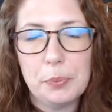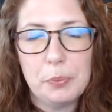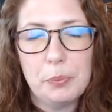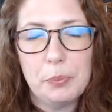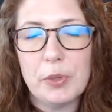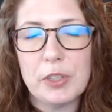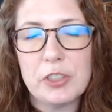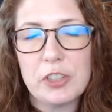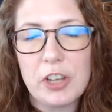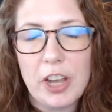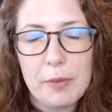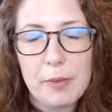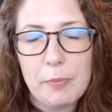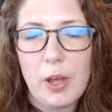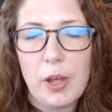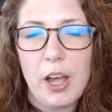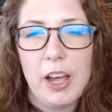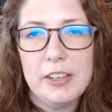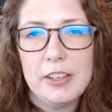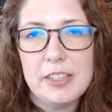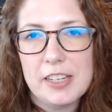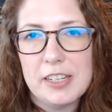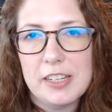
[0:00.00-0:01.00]
which
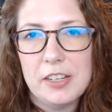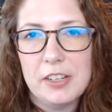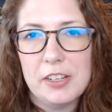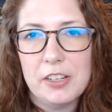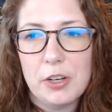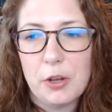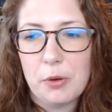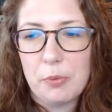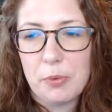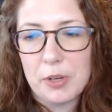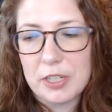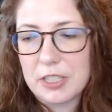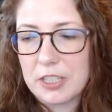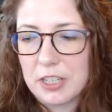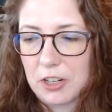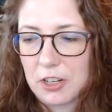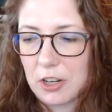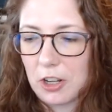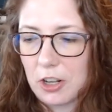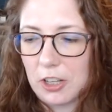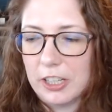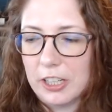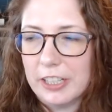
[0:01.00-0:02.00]
I didn't know what to
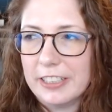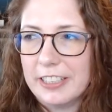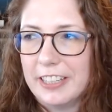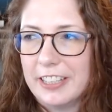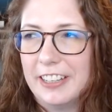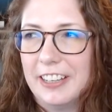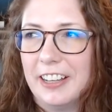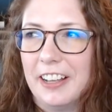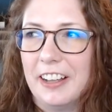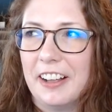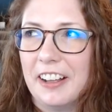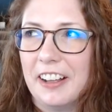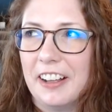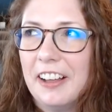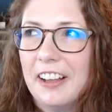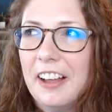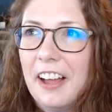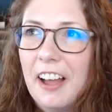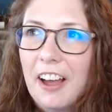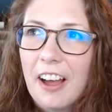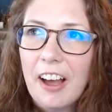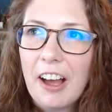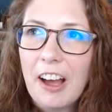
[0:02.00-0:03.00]
call it.
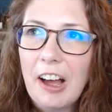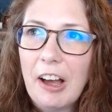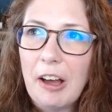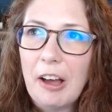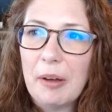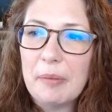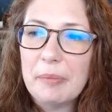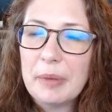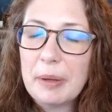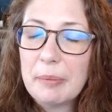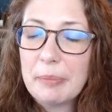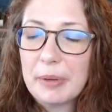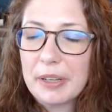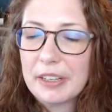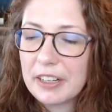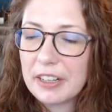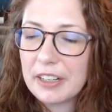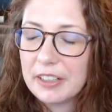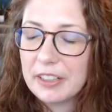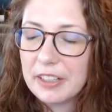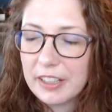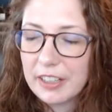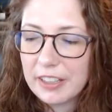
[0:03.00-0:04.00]

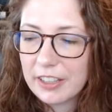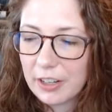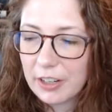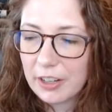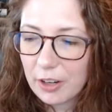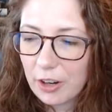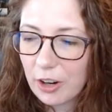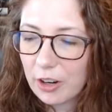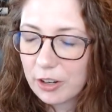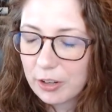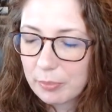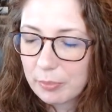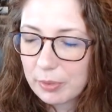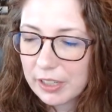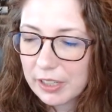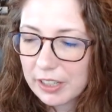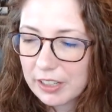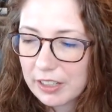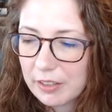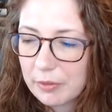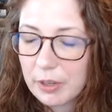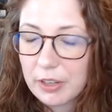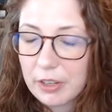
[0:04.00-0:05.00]
but they're on a
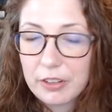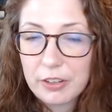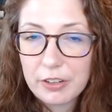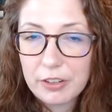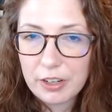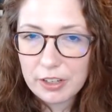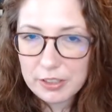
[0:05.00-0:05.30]
planet where I